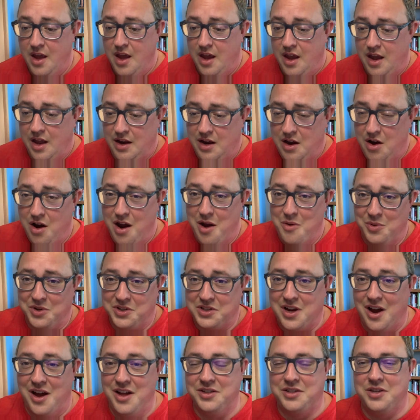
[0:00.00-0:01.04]
And here at
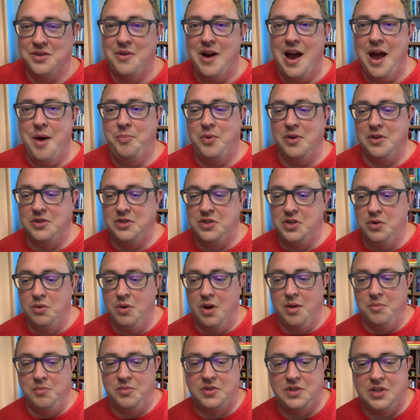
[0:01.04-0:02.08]
Wisconsin Rapids
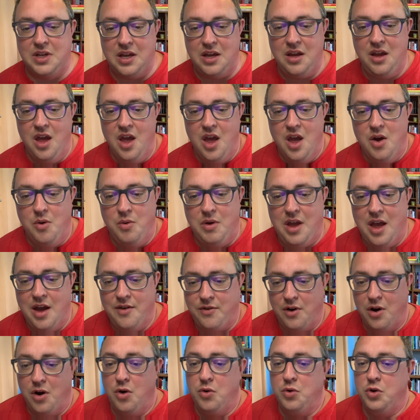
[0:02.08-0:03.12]
UMC, we have
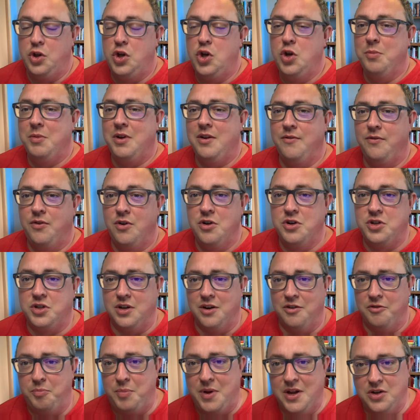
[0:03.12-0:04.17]
our own human version
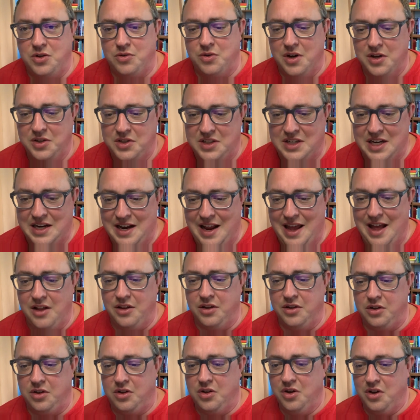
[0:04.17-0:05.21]
of Pinterest in
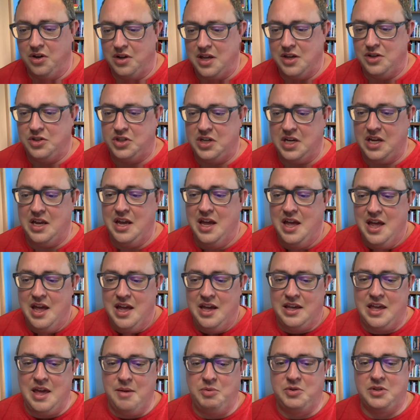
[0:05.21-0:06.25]
Ellen Cook, as she
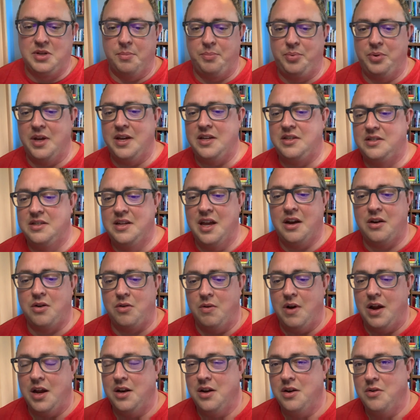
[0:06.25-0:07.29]
keeps the place
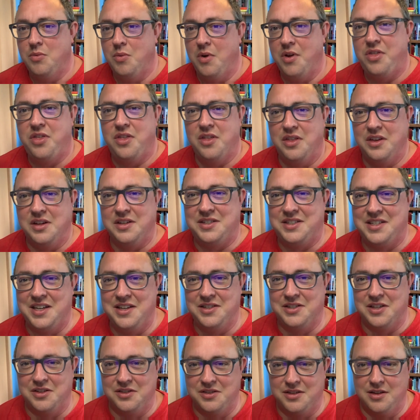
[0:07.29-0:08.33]
decorated with the
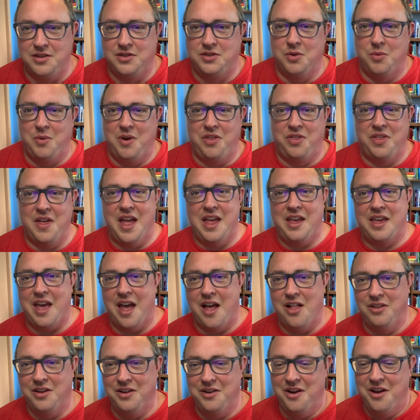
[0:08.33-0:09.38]
seasons. And so we thank
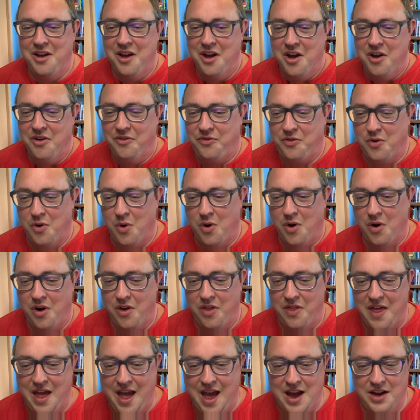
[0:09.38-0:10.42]
Ellen for
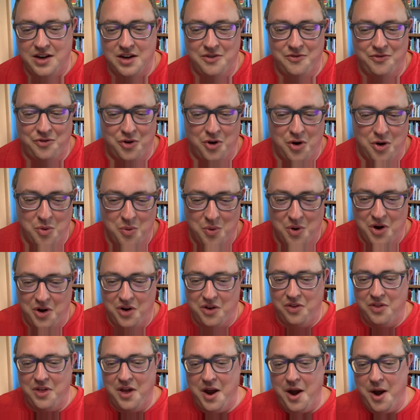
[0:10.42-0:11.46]
that and for her work
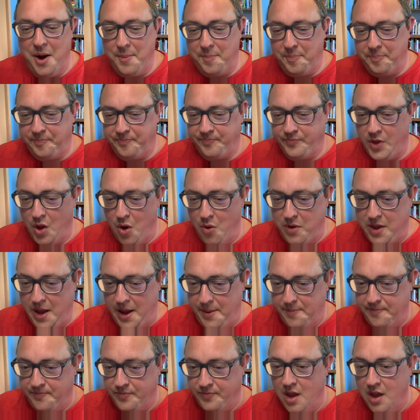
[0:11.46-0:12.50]
there. Okay,
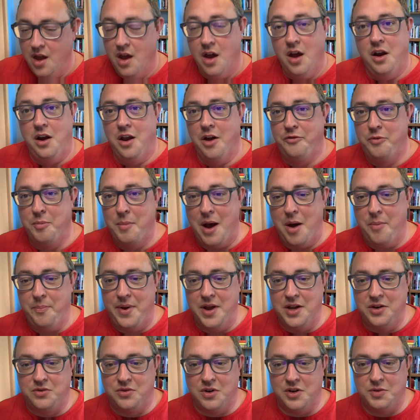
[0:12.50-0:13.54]
enough about
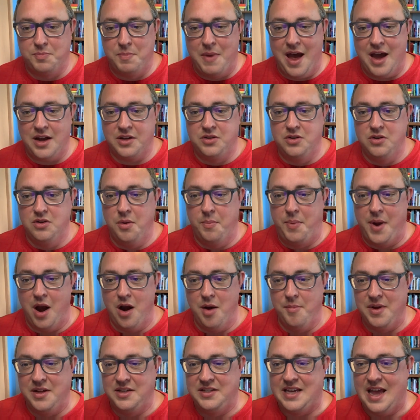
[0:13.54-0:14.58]
Pinterest. Back to the
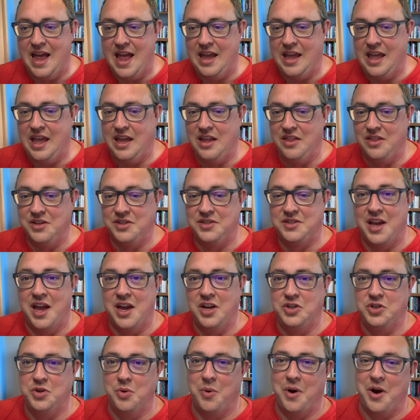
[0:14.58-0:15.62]
paraments hanging in the
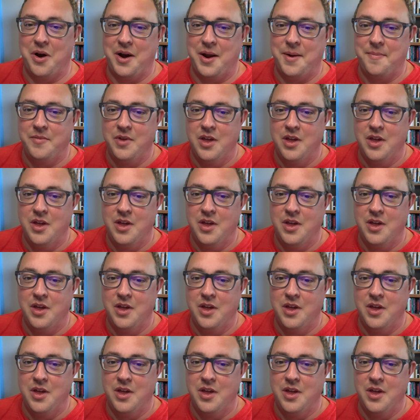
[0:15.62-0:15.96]
sanctuary.